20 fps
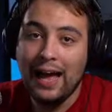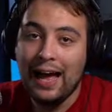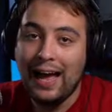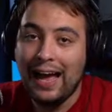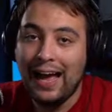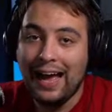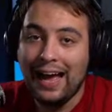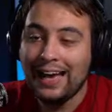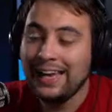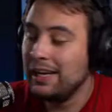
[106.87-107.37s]

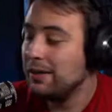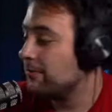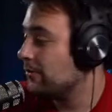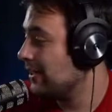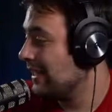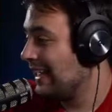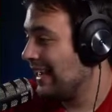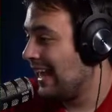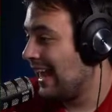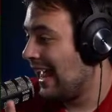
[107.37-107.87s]
I never
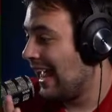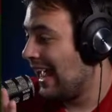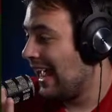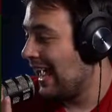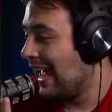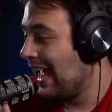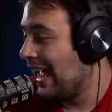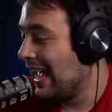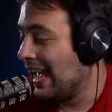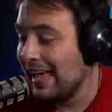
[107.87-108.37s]
get
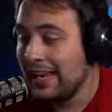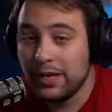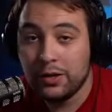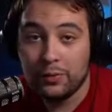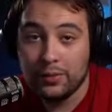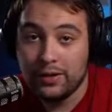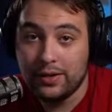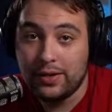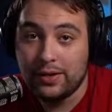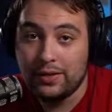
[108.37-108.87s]

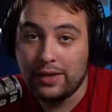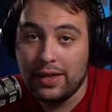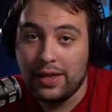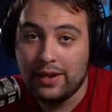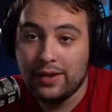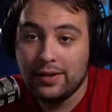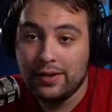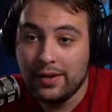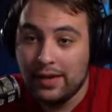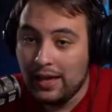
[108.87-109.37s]
anywhere near
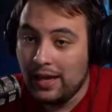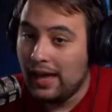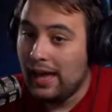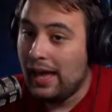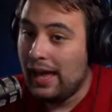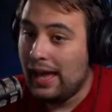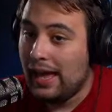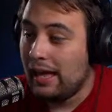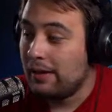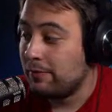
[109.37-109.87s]
that.
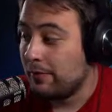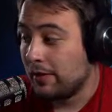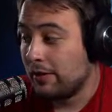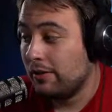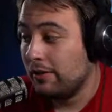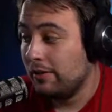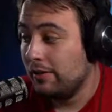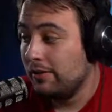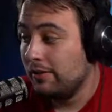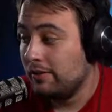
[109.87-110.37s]
If I
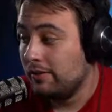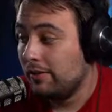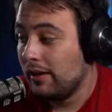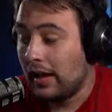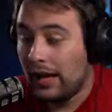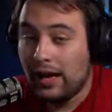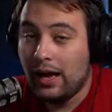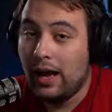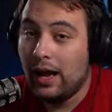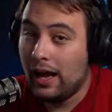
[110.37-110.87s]
could,
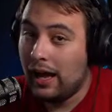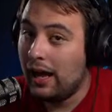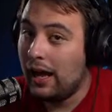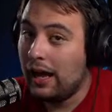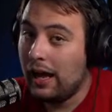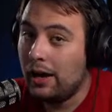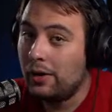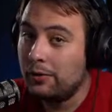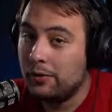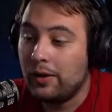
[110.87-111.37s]

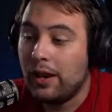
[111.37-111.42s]
I